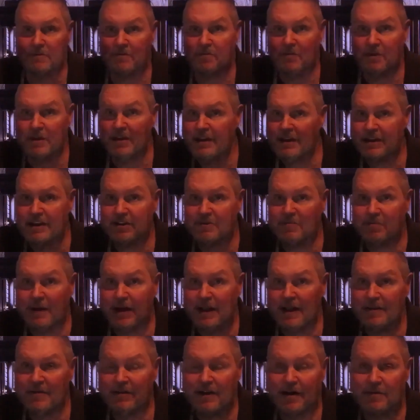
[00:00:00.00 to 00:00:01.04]
Which
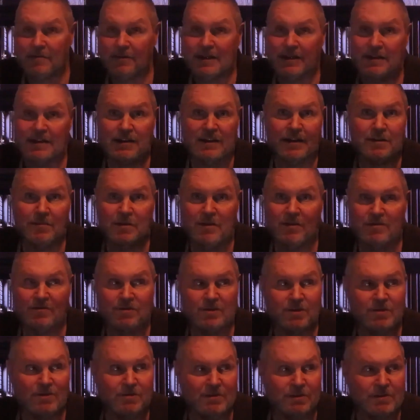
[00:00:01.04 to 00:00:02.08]
really is bad. I mean,
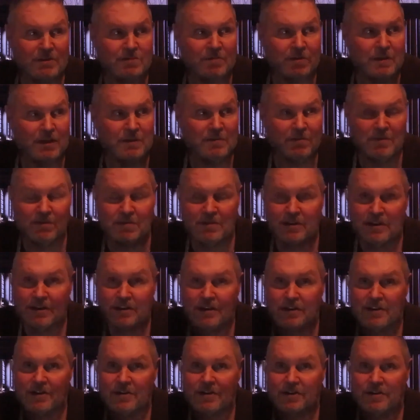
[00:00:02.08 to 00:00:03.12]
come on, Jewish people.